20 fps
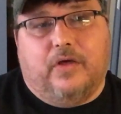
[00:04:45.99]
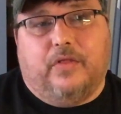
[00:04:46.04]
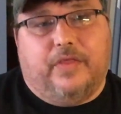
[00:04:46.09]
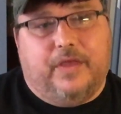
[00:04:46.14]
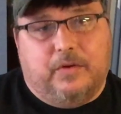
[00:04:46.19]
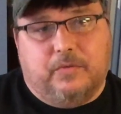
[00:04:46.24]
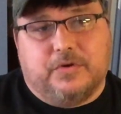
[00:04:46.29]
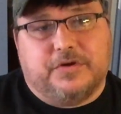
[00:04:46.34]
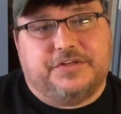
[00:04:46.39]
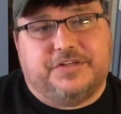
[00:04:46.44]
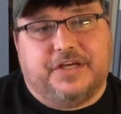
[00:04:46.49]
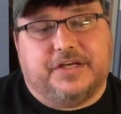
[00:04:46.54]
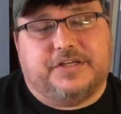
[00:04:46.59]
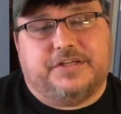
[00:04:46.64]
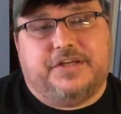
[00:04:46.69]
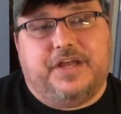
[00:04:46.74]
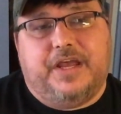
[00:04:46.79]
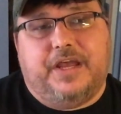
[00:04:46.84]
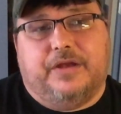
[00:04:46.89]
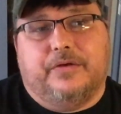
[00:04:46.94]
they were
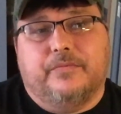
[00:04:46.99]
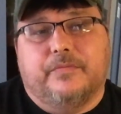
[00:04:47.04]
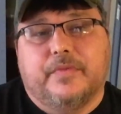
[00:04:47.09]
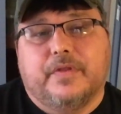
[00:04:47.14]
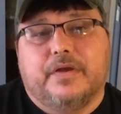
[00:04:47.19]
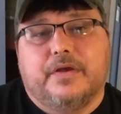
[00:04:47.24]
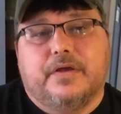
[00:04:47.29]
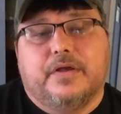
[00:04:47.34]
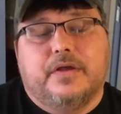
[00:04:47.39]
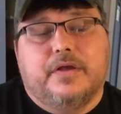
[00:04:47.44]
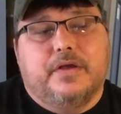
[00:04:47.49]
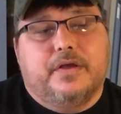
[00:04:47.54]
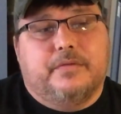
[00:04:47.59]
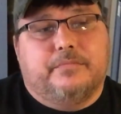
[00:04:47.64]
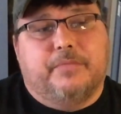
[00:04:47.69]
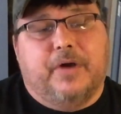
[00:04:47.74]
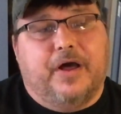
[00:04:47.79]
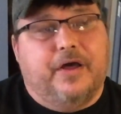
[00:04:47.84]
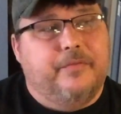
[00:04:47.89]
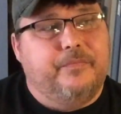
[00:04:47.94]
16.
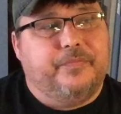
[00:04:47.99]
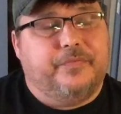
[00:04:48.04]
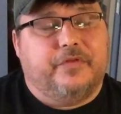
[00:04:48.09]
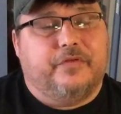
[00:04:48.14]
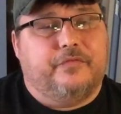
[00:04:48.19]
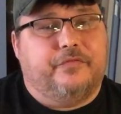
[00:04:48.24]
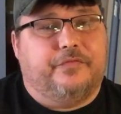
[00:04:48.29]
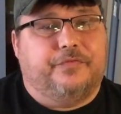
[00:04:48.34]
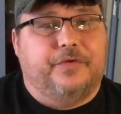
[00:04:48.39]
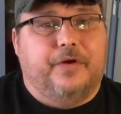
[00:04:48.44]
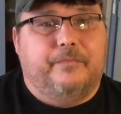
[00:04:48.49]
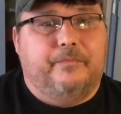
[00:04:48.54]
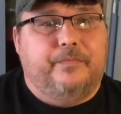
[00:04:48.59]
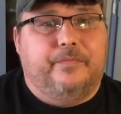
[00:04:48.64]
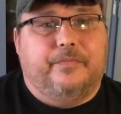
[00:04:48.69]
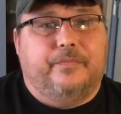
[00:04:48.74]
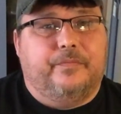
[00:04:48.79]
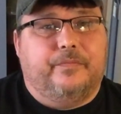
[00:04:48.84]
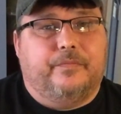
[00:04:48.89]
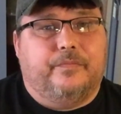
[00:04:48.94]
But
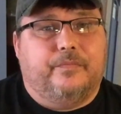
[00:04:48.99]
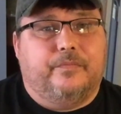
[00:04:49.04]
from